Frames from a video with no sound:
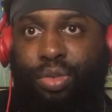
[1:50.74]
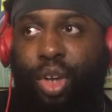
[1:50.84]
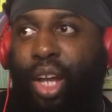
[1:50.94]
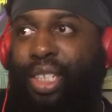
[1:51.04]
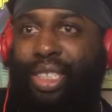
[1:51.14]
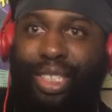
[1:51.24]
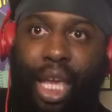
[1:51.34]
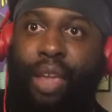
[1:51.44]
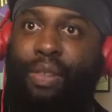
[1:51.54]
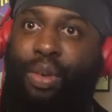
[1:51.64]
try to
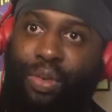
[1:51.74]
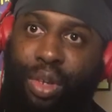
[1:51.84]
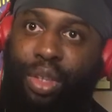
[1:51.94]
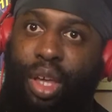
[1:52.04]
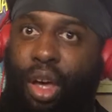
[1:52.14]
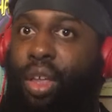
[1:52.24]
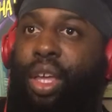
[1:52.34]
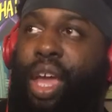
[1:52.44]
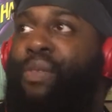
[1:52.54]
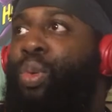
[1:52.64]
save the
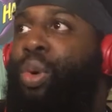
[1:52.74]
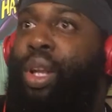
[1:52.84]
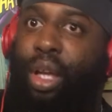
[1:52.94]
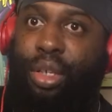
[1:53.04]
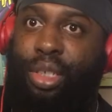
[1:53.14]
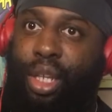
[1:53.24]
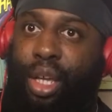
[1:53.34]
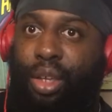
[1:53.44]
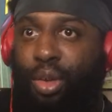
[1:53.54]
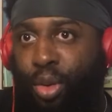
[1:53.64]
everyone else.
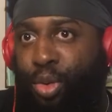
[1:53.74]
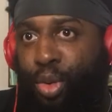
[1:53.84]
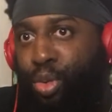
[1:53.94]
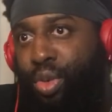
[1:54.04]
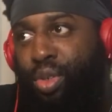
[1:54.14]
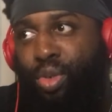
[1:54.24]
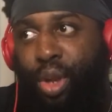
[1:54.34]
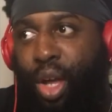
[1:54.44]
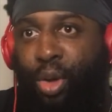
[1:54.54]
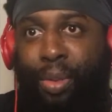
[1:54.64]
Like, you know, you're
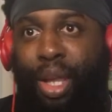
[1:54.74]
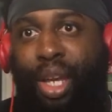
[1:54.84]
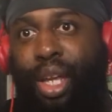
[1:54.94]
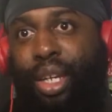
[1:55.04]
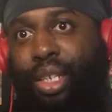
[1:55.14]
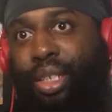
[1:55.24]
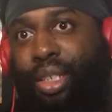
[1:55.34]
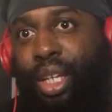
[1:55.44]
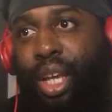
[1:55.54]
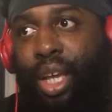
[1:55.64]
not going to make it out of
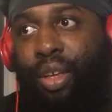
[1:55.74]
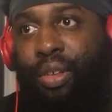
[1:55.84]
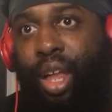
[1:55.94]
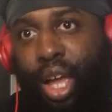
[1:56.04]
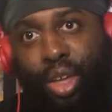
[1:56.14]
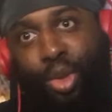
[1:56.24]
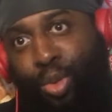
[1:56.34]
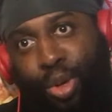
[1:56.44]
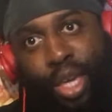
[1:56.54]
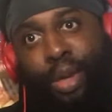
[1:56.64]
this.
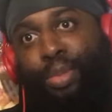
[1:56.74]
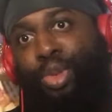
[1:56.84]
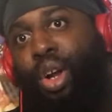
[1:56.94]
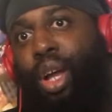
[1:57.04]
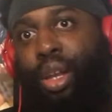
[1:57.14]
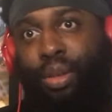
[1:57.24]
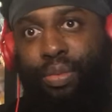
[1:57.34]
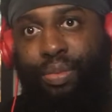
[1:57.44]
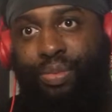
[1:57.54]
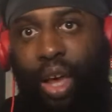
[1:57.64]
You keep trying to
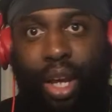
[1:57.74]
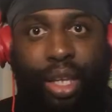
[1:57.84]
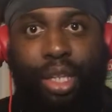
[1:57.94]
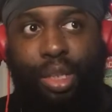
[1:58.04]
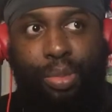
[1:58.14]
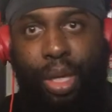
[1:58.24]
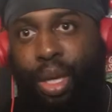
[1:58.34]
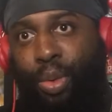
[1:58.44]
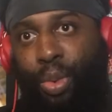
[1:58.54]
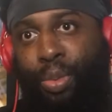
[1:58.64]
fight against
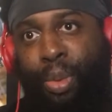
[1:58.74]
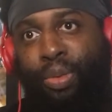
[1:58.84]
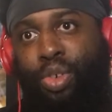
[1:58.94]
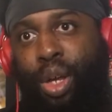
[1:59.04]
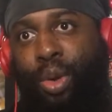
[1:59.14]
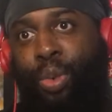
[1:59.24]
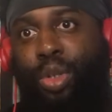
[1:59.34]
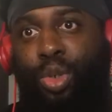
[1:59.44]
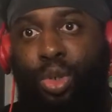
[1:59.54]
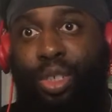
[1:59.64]
me, and we both trying to
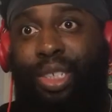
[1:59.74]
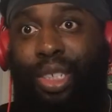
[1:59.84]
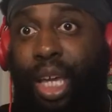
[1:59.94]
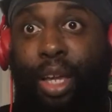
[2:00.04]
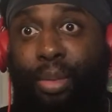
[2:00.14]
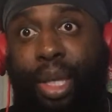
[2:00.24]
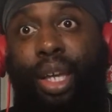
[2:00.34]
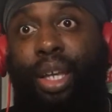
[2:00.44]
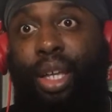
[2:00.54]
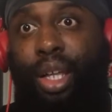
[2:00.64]
work towards the same
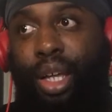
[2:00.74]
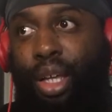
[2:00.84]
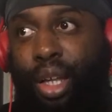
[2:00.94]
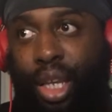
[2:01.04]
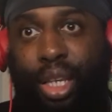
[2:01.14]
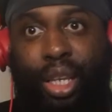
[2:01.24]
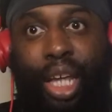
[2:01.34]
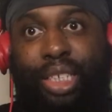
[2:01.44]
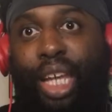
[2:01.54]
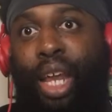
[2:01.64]
thing. Like, and
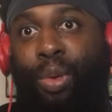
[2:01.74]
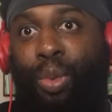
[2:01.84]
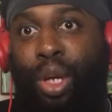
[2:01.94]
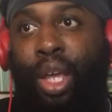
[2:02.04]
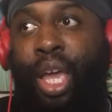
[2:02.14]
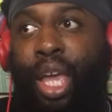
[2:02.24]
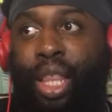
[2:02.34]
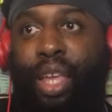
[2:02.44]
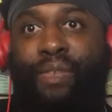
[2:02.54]
that's kind of what the